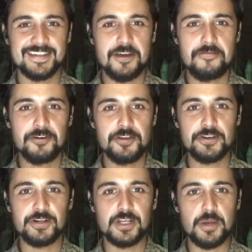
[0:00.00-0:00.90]

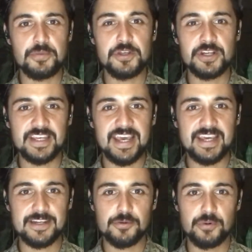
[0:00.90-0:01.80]
Further,
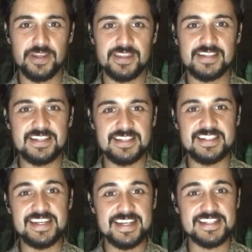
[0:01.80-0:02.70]
communicate with the
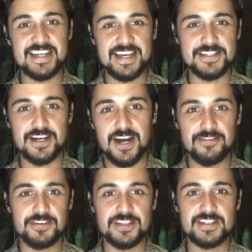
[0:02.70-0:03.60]
DSS
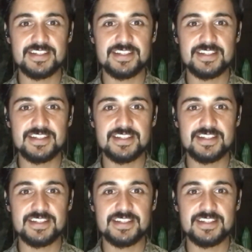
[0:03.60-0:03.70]
office,